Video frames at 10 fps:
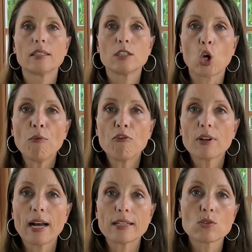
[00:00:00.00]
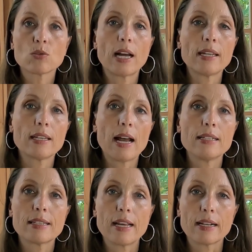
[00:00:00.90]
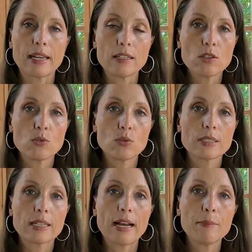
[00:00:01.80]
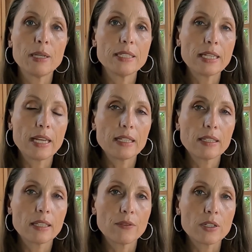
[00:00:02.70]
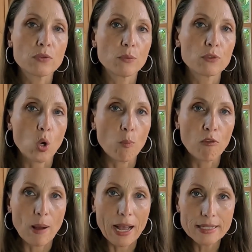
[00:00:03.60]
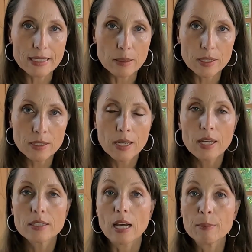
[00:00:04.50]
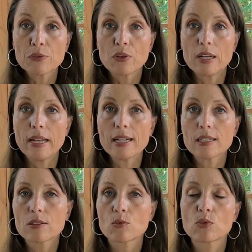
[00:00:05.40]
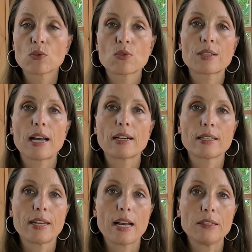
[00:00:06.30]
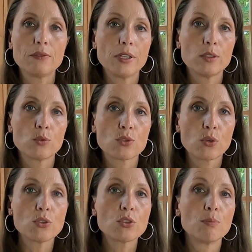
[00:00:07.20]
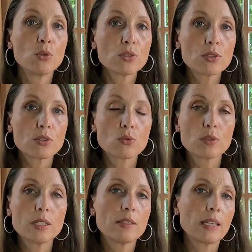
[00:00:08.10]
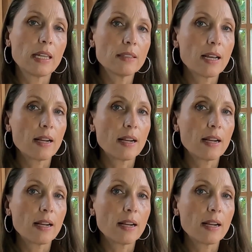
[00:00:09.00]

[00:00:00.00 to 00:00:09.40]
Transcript: This prolongs your application, so to speak, otherwise you would have to repeat it every day, as the information would no longer remain in the body.